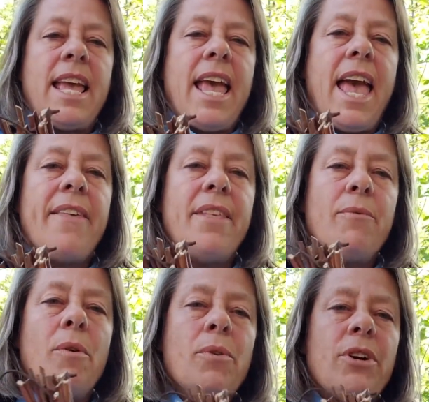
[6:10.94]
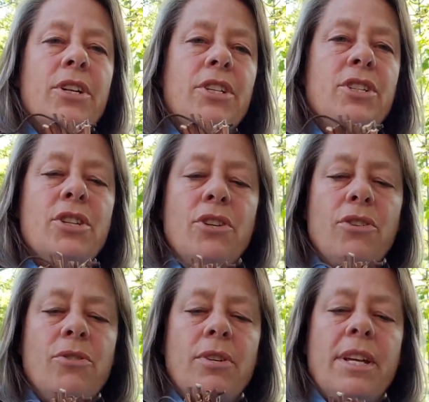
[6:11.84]
And then what we're going to
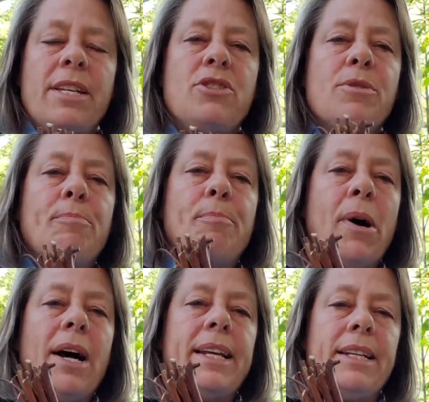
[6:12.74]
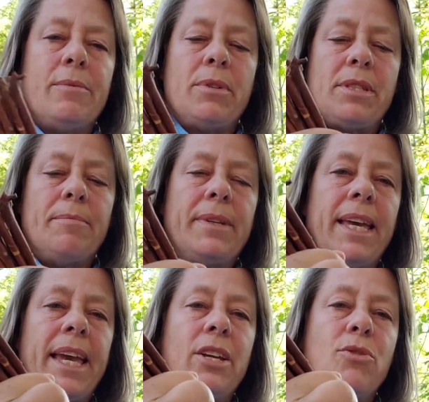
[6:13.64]
do is just bind it with some
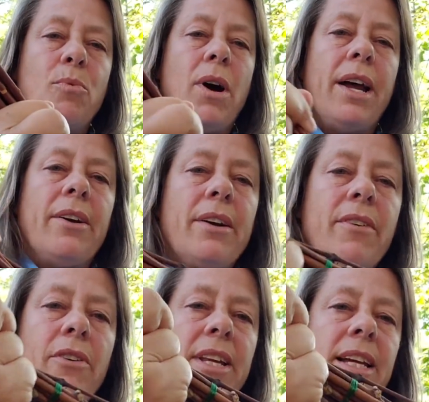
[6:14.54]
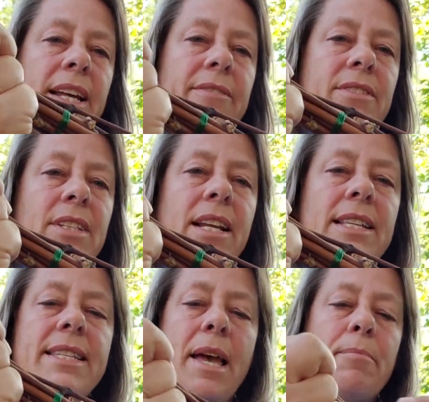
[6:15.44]
gauge wire. I've already kind of done a
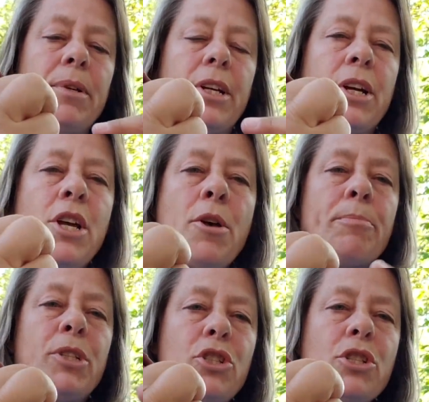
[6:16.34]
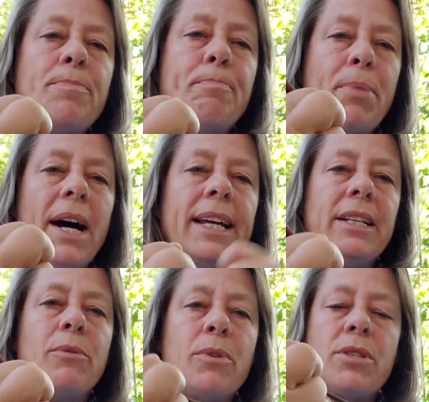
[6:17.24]
sample here, but you just bind
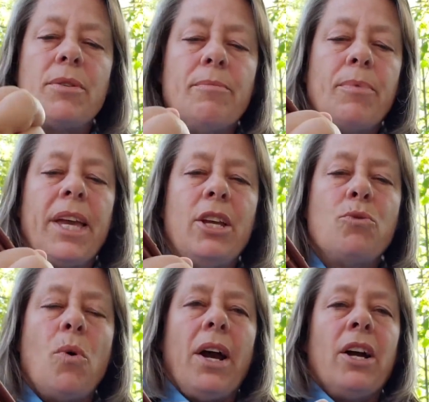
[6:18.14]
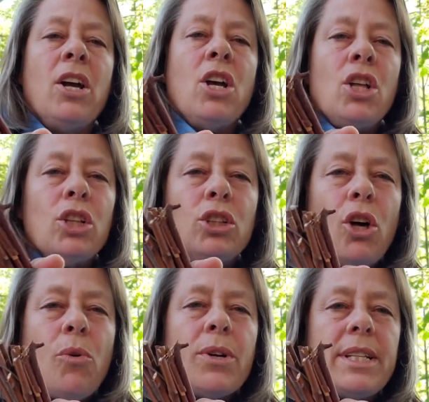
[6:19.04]
it with some gauge wire.
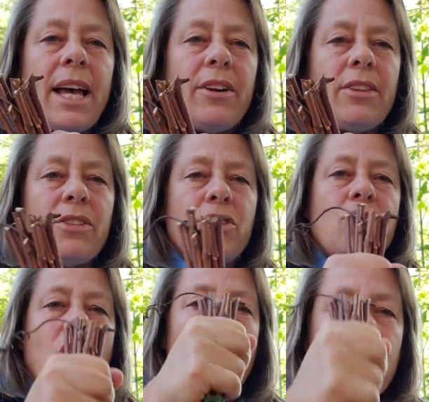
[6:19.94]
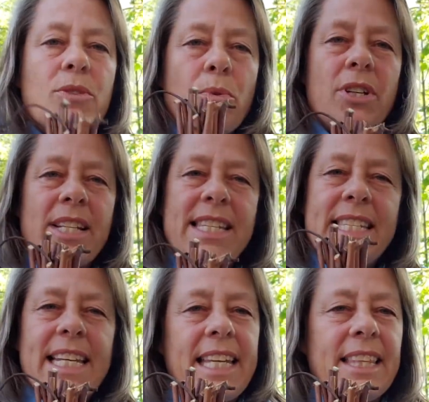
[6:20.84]
Lower down on the stalk because we're going to
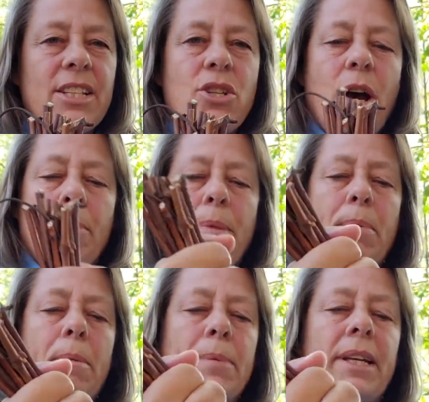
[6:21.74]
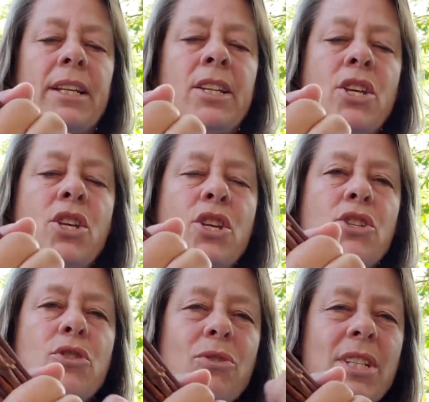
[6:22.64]
stick it in the top of the pumpkin.
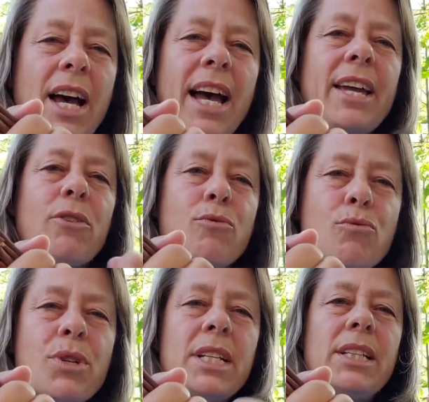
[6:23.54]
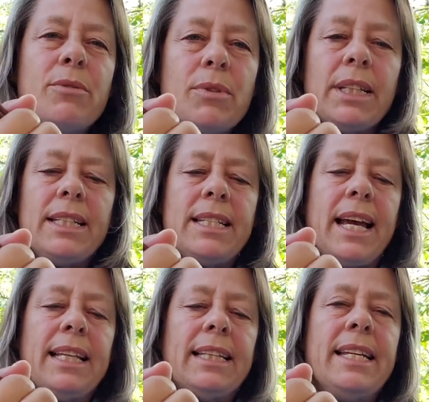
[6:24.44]
So tie it really, really
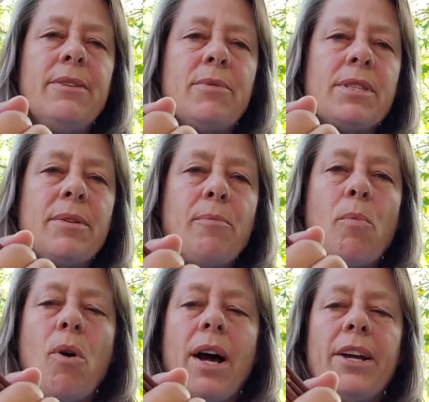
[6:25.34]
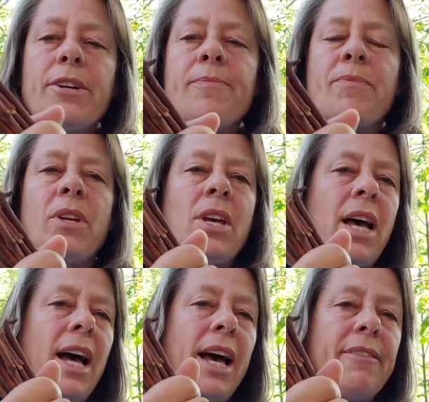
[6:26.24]
tightly with some wire.
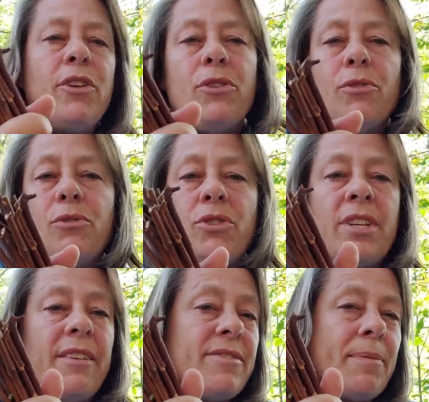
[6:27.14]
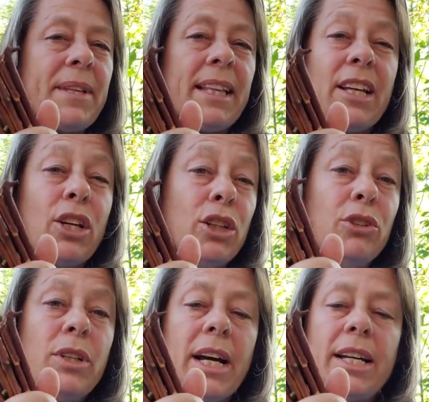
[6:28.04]
If you just have something like a
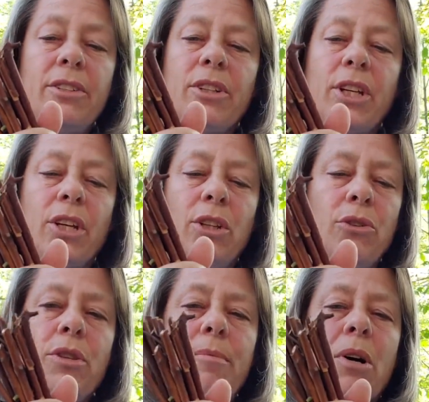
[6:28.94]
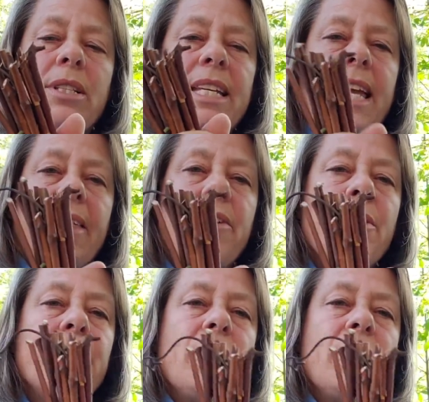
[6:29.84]
glue gun, you can glue them all together.